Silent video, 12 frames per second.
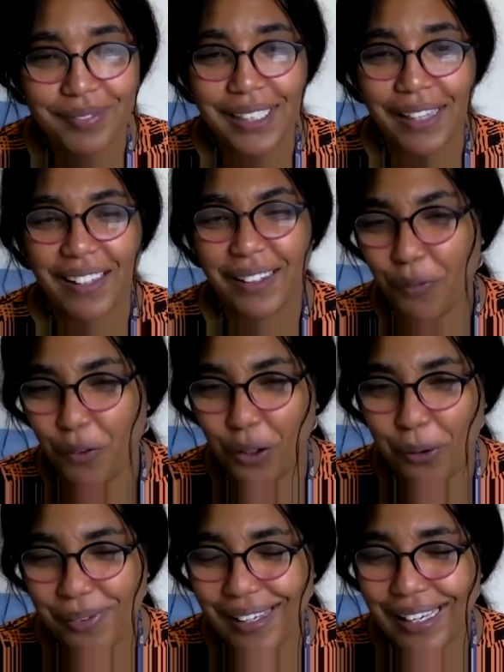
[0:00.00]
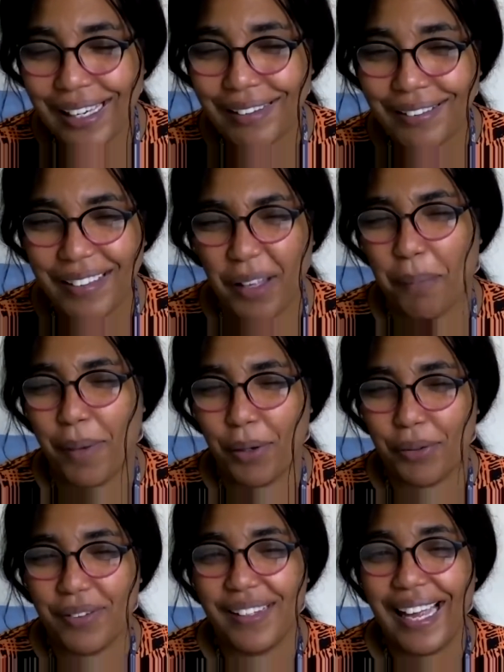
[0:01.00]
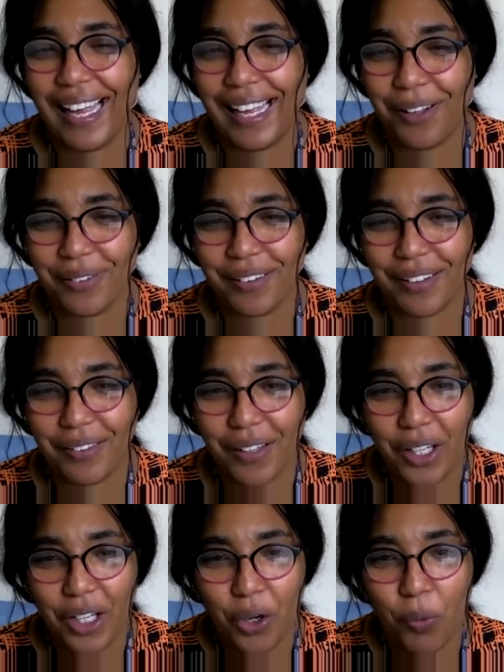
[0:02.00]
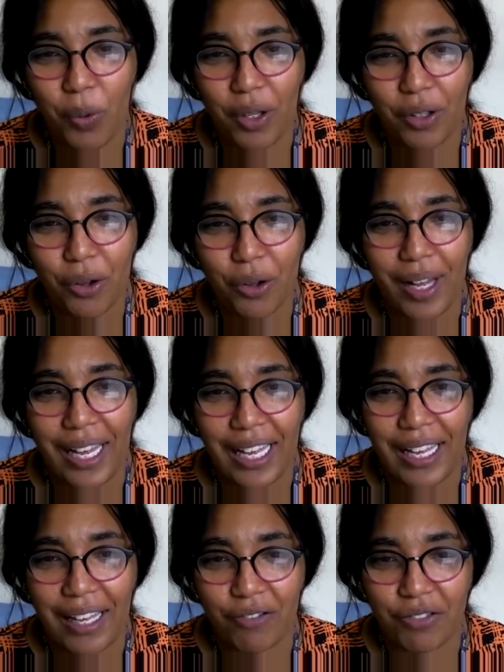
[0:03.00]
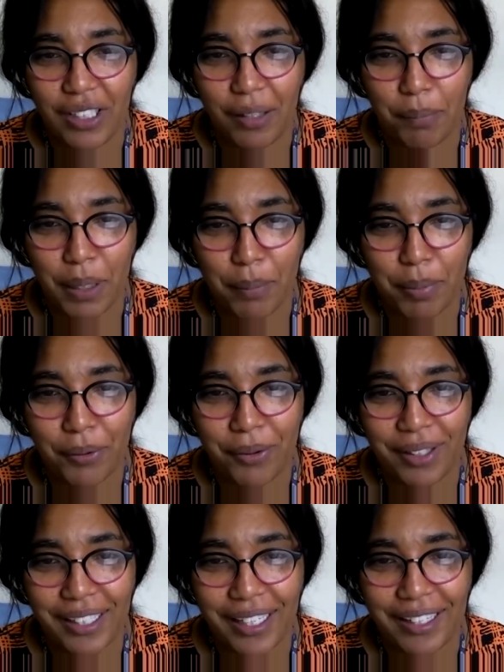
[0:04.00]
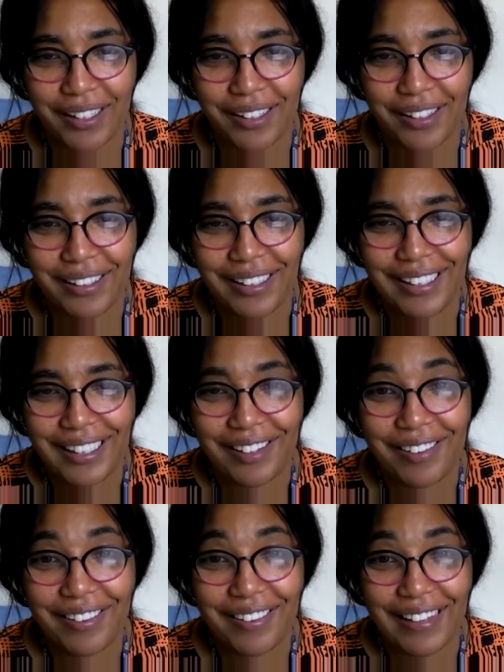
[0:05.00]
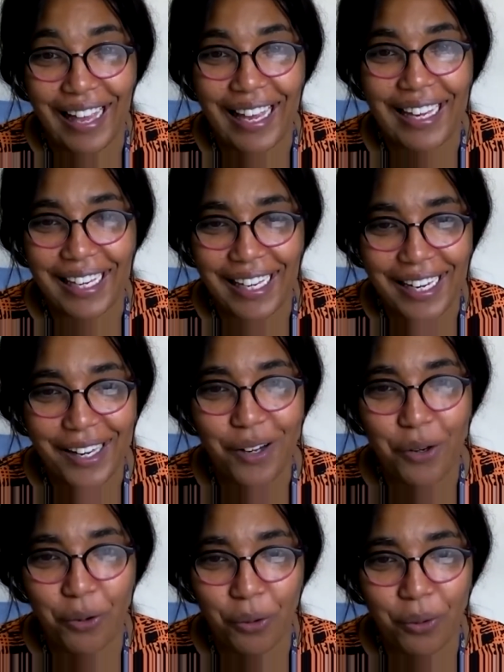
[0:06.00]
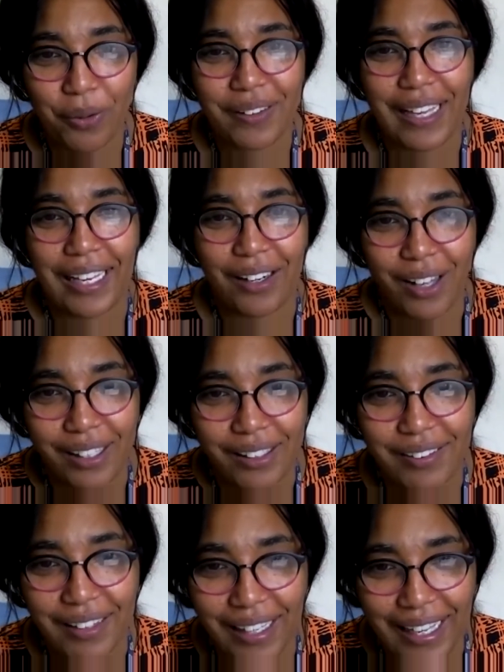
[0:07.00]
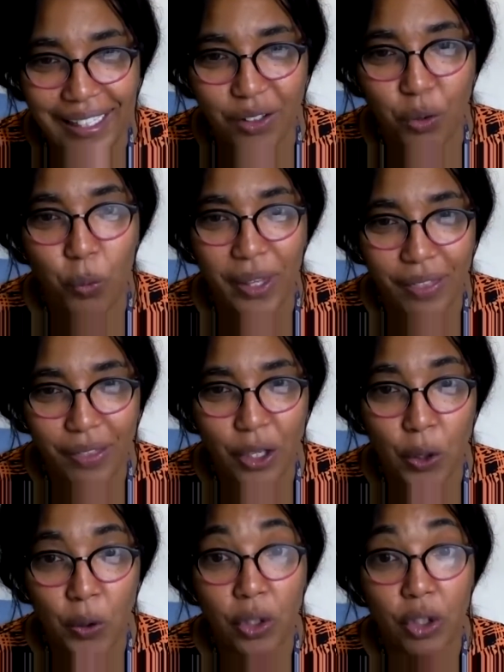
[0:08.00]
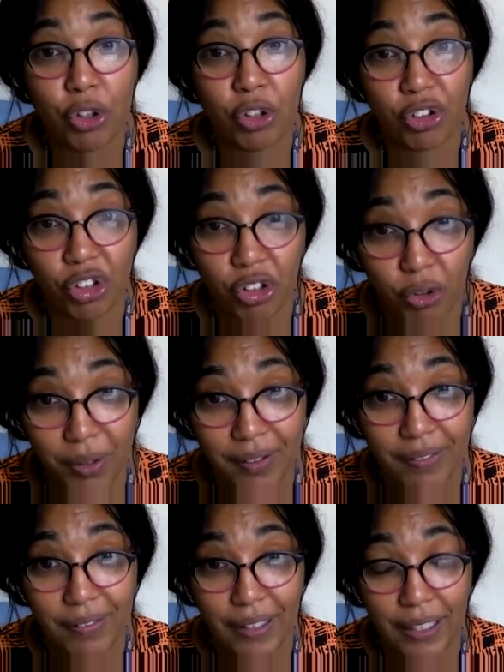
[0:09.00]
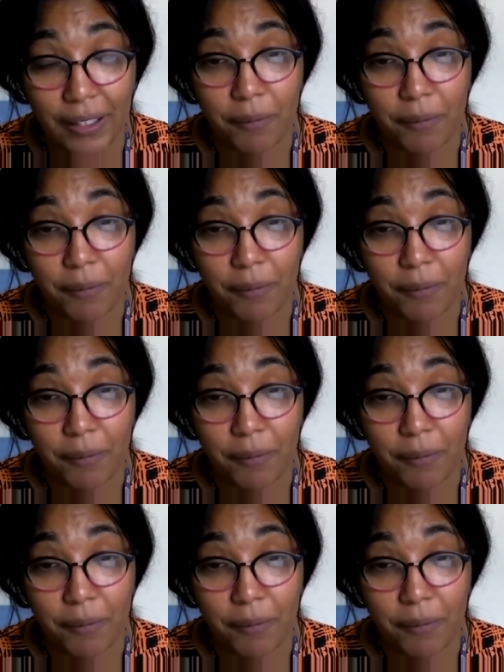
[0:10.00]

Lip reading: The difficulty is that most houses will not have people who are going to stay indoors and isolate with you continuously.